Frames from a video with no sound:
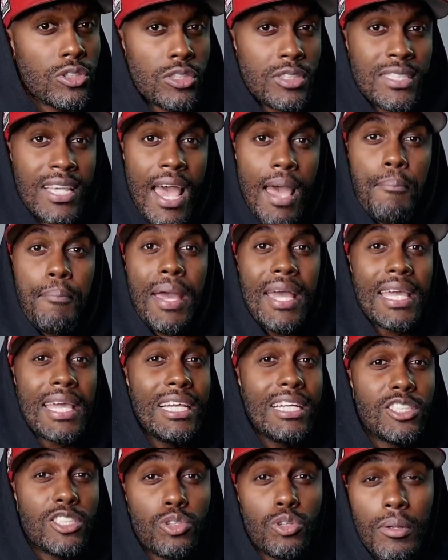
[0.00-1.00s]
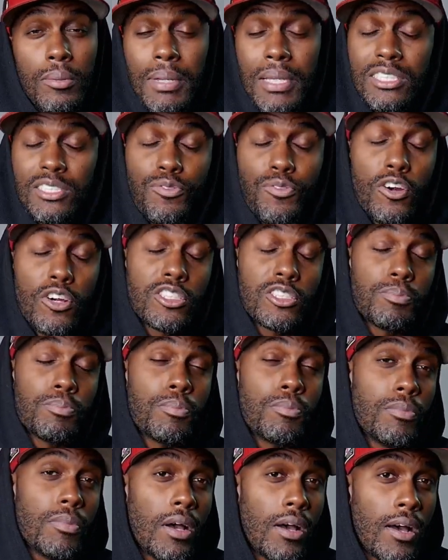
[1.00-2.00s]
tap back into them as far as
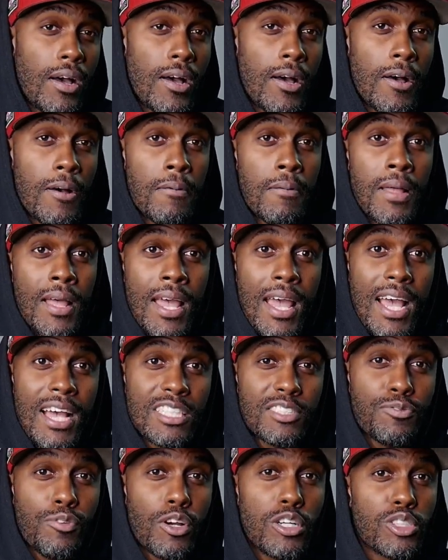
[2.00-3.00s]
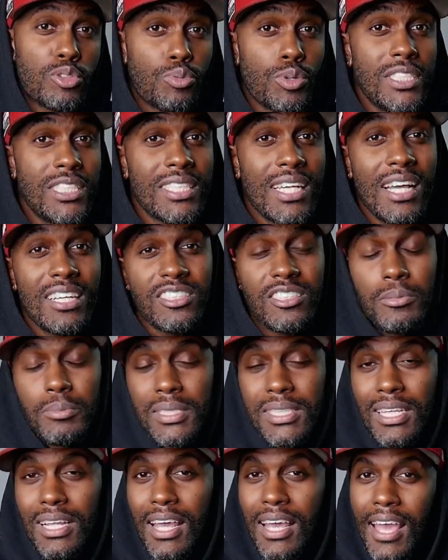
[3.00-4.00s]
uh as far as reaching out to them,
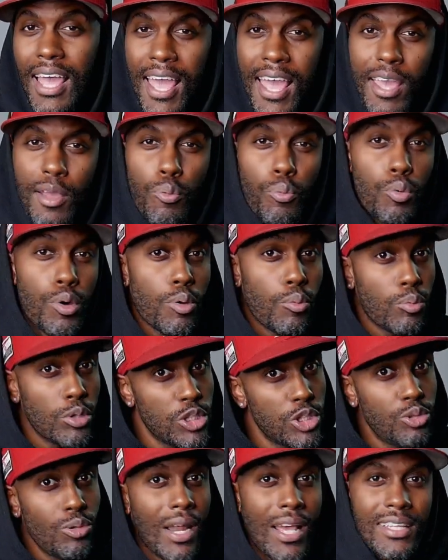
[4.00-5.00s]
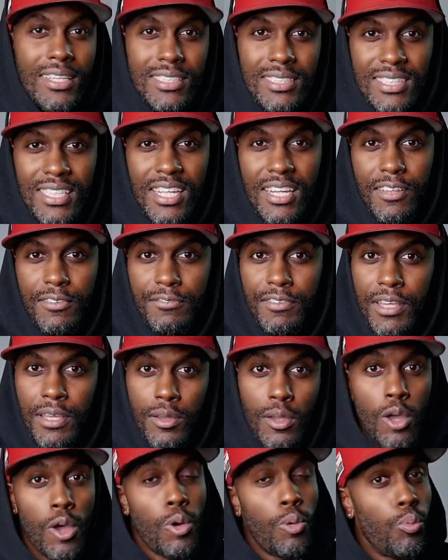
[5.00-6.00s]
saying like, hey, what would you like to see at the event?
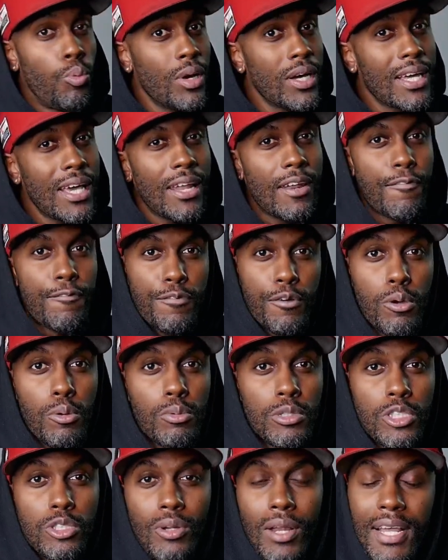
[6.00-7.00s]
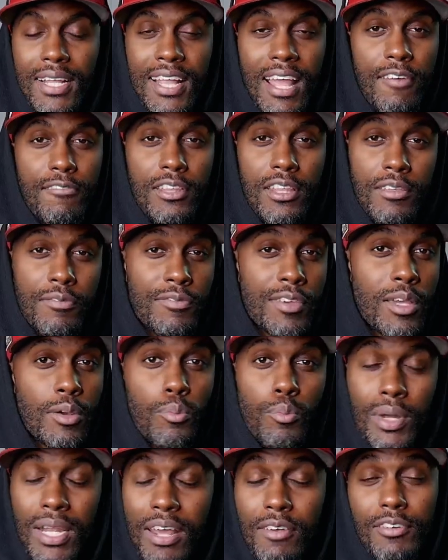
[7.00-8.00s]
What kind of food would you like to have at the event?
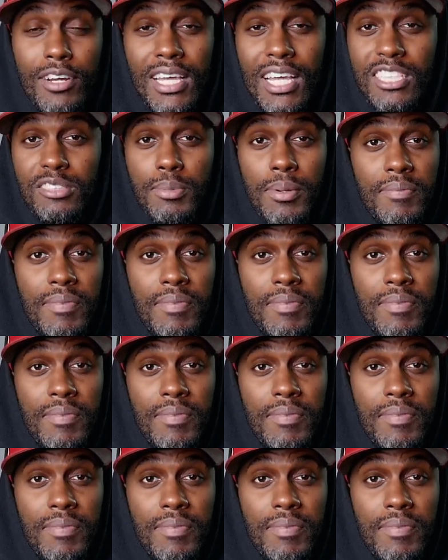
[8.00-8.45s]
Whatever the case may